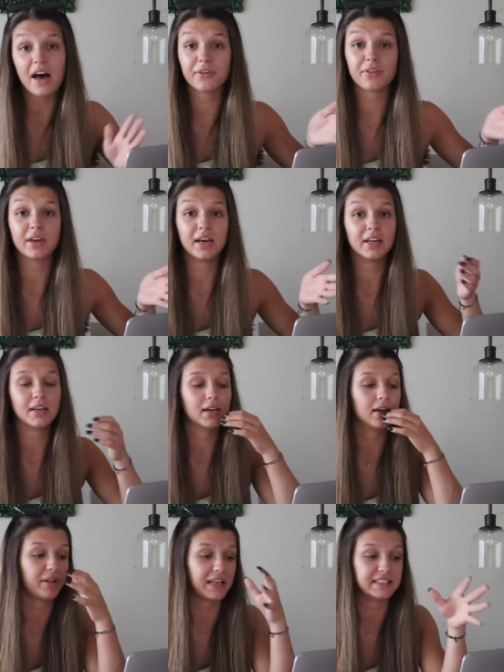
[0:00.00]
Other
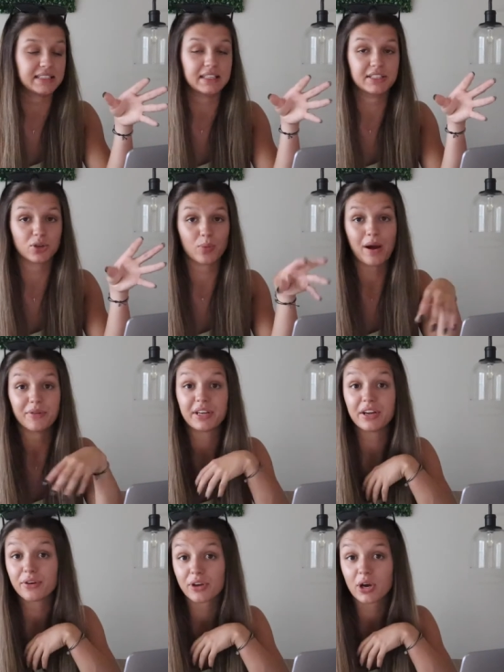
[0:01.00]
than places around
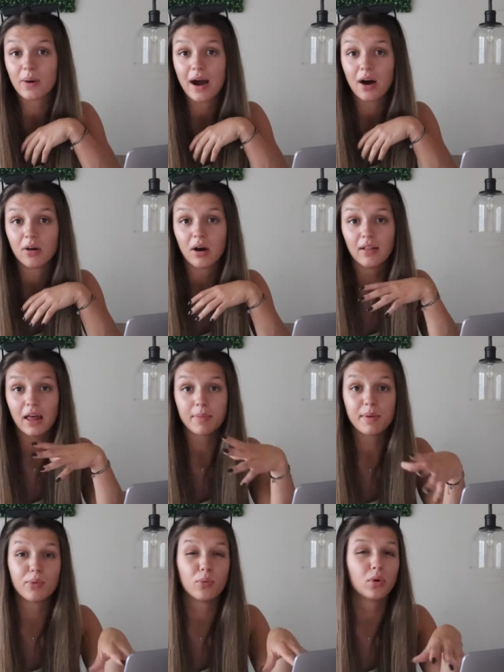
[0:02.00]
here to go out, a lot of
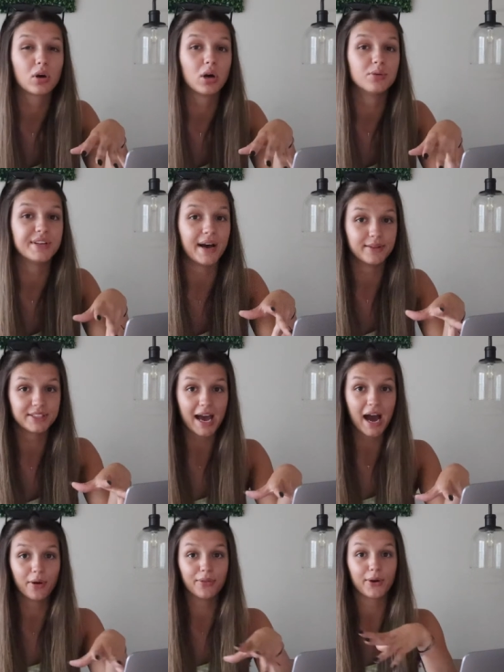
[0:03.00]
people will go
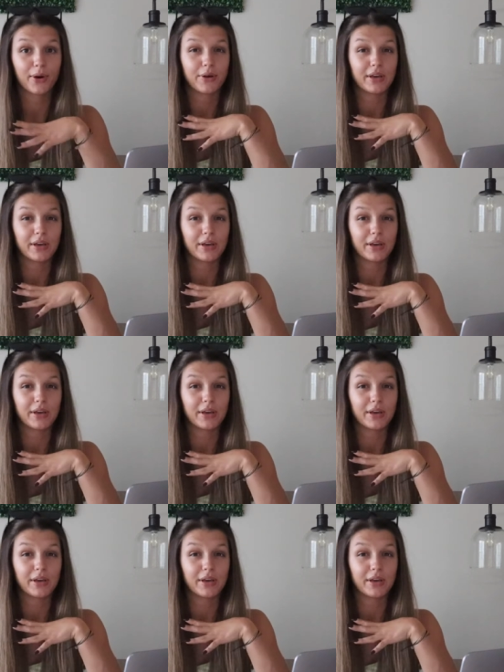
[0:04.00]
downtown, they'll go